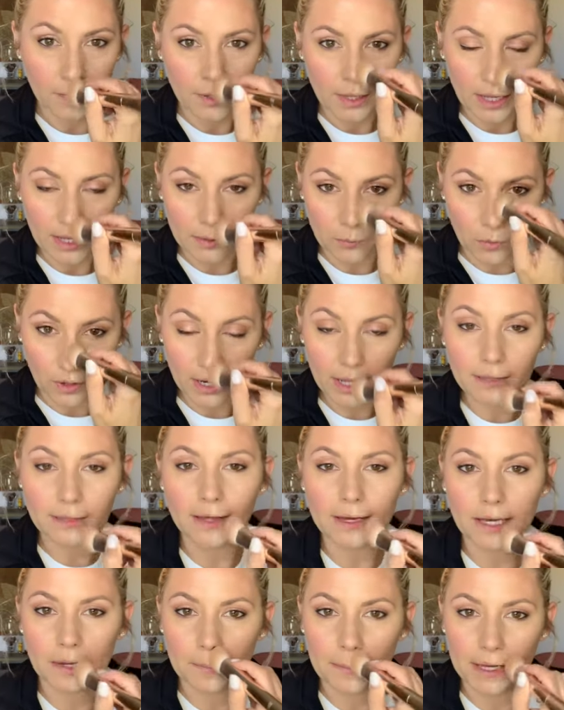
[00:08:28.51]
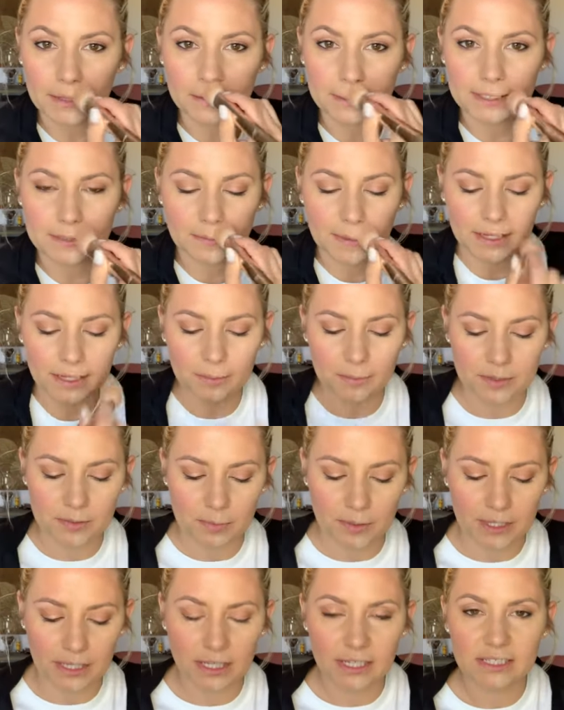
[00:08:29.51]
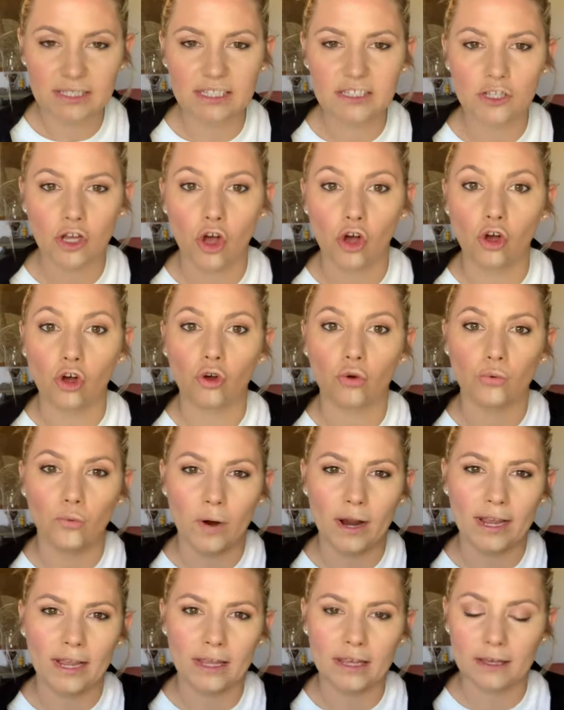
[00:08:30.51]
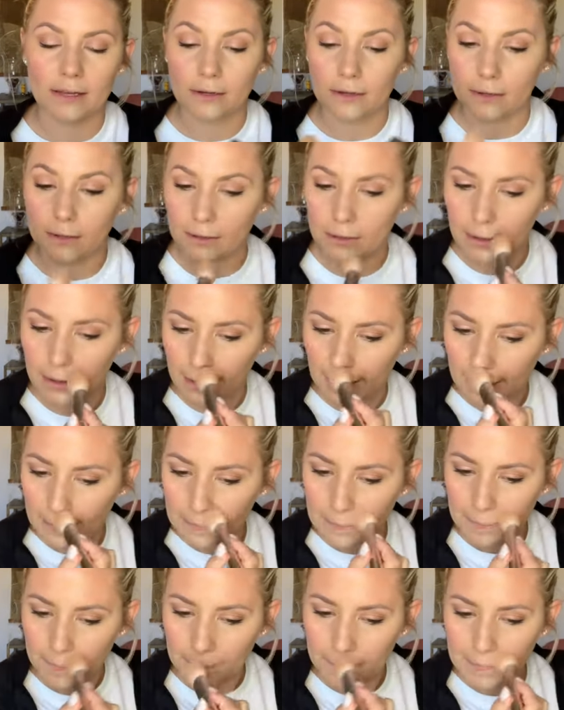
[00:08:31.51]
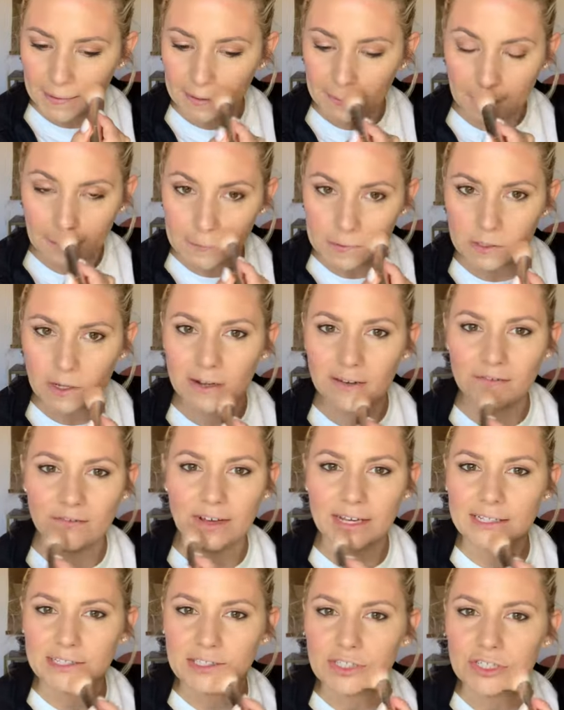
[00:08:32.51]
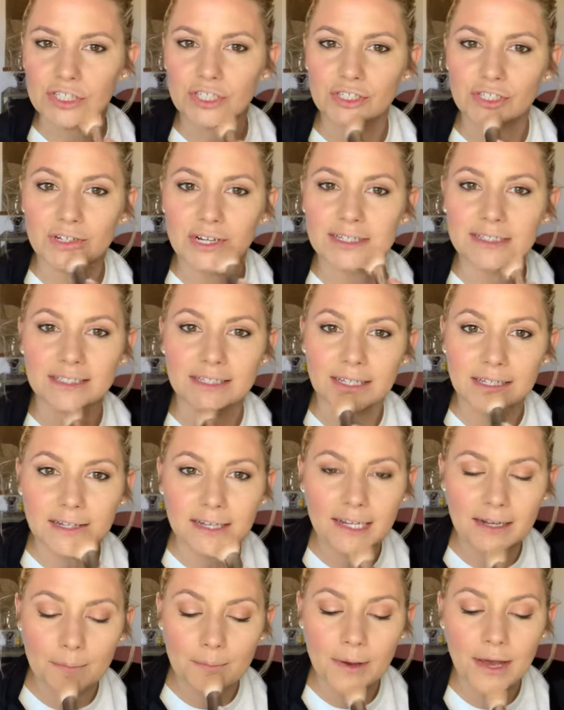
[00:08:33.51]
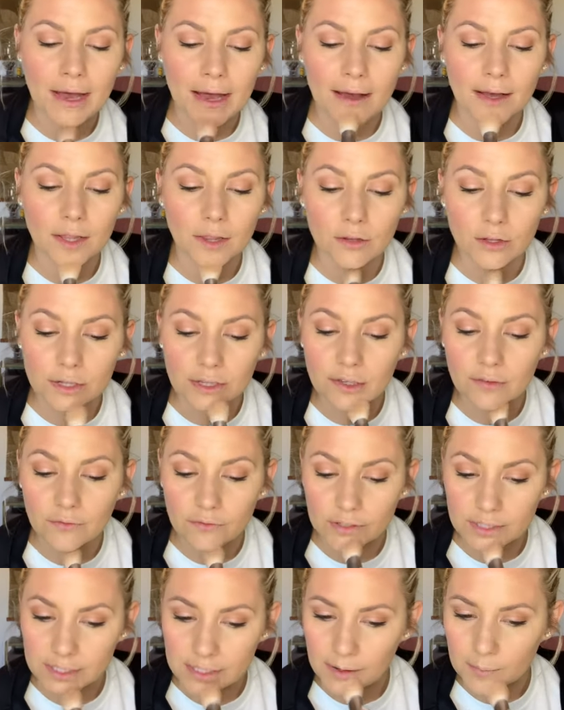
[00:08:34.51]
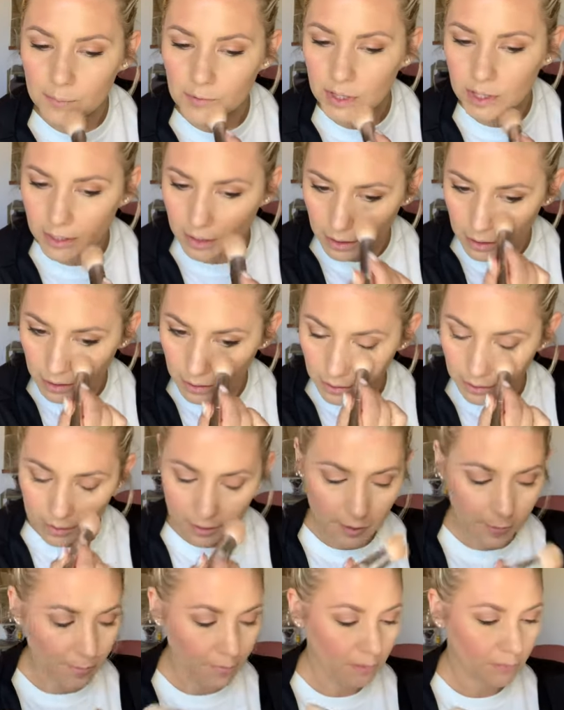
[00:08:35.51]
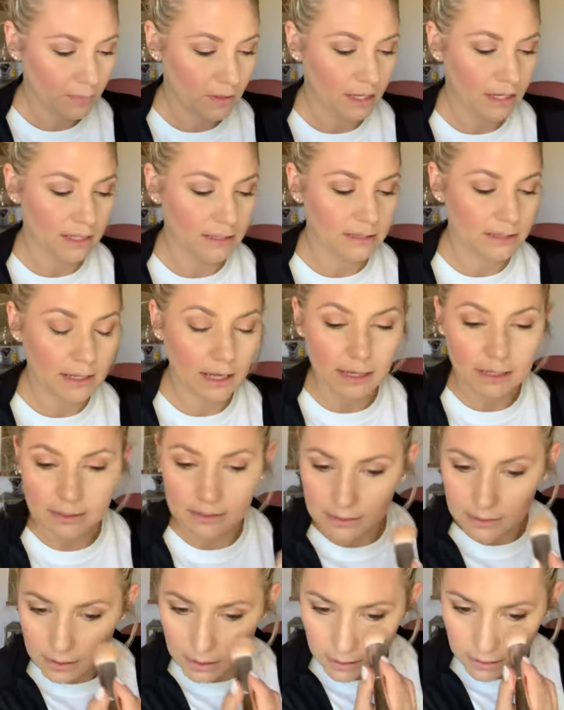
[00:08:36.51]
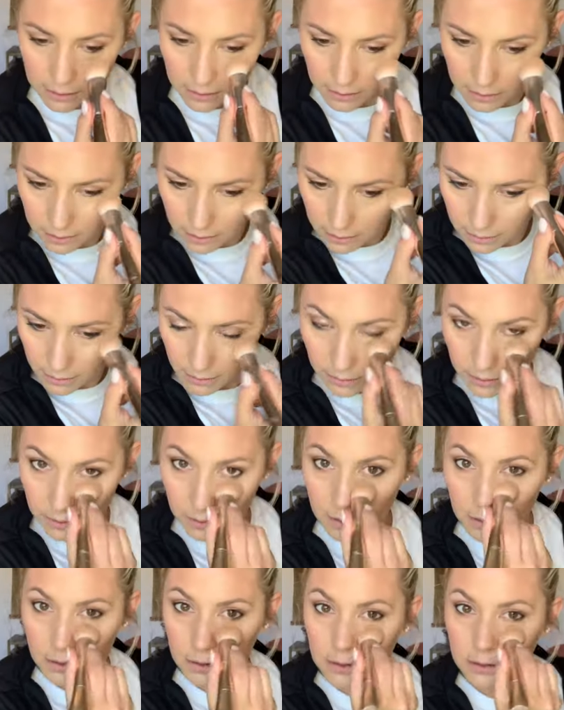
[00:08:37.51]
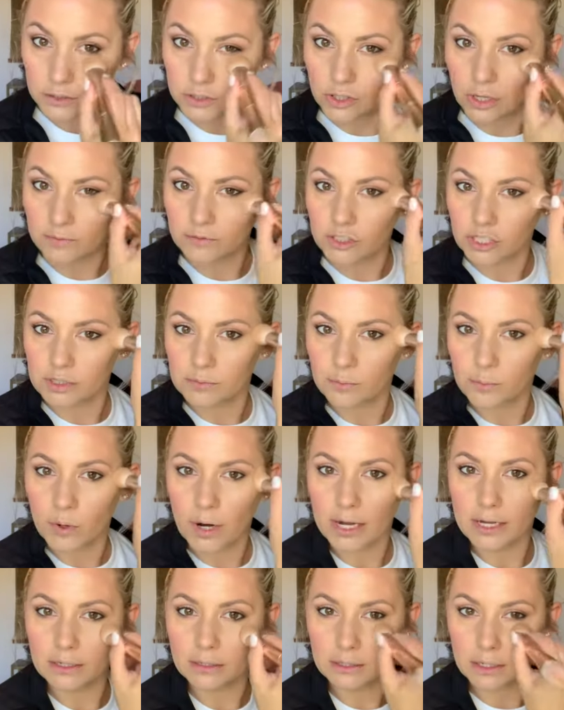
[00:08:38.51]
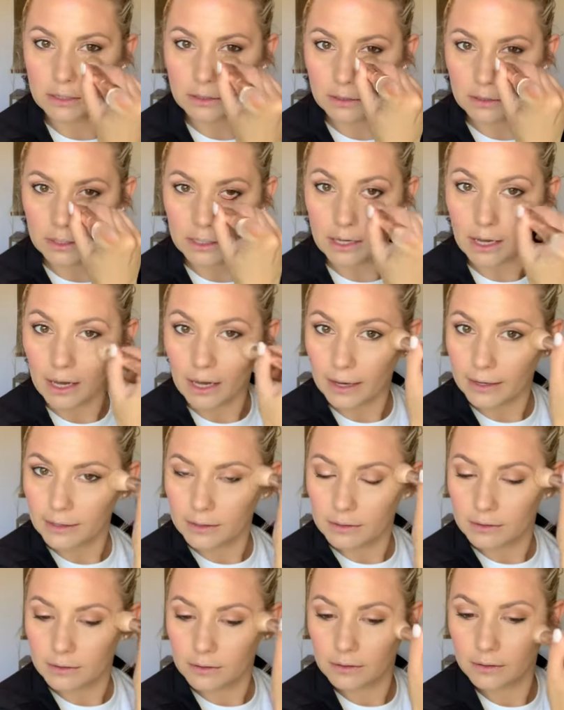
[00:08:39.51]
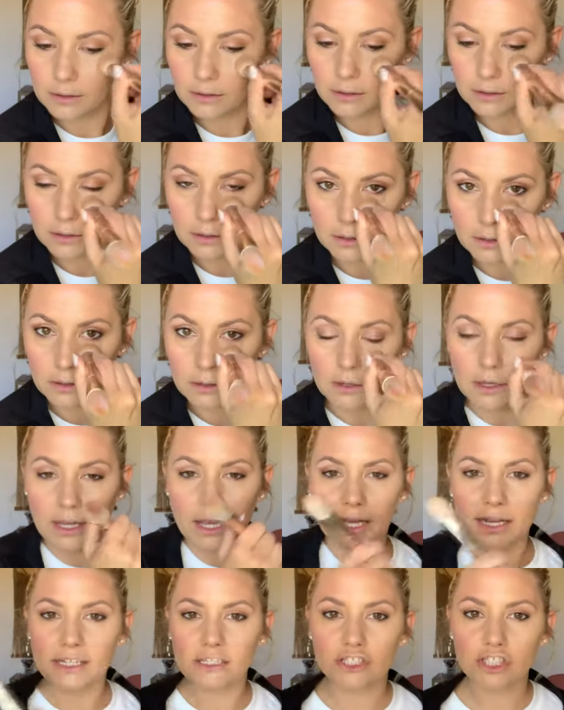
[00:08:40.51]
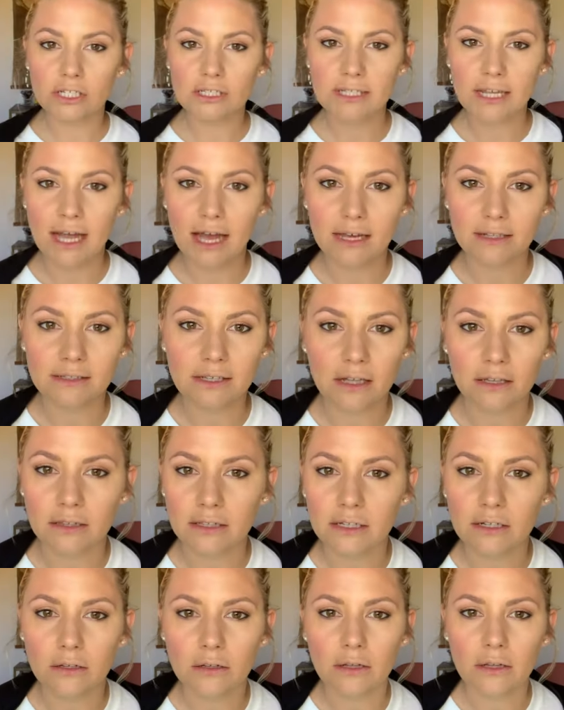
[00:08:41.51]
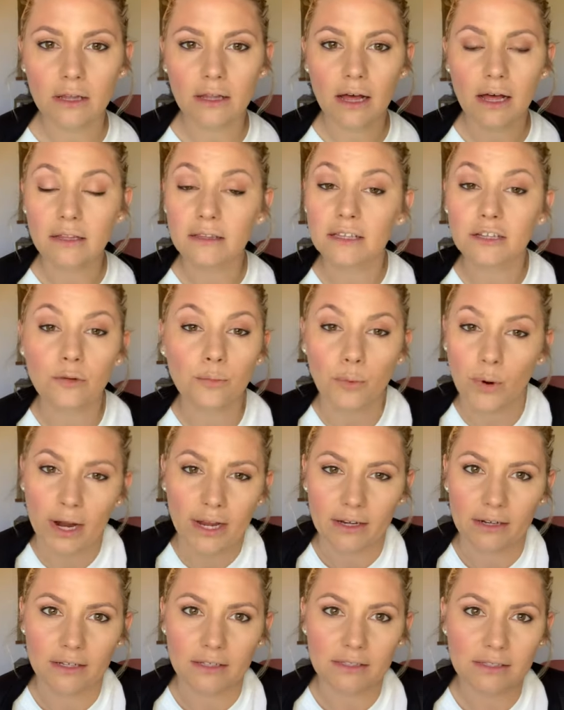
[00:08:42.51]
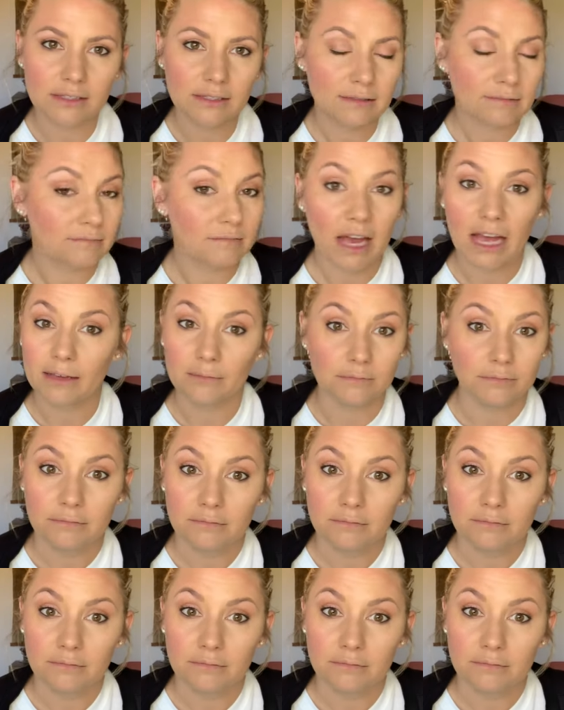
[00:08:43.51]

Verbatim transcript: And what I like about this makeup is because it's all right here, it goes on faster because you're not digging in a bag looking for something. It's nice. So I've just brightened under the eye and it just adds a little, a little brightness. I,